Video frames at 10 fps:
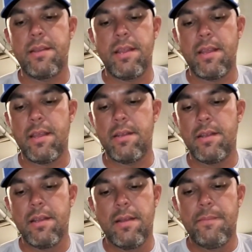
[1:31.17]
And
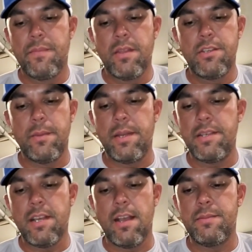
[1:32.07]
too many
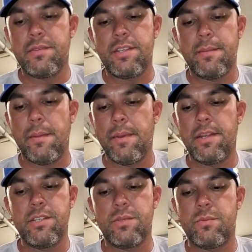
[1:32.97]
times I've seen my
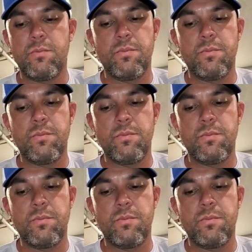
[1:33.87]
buddies'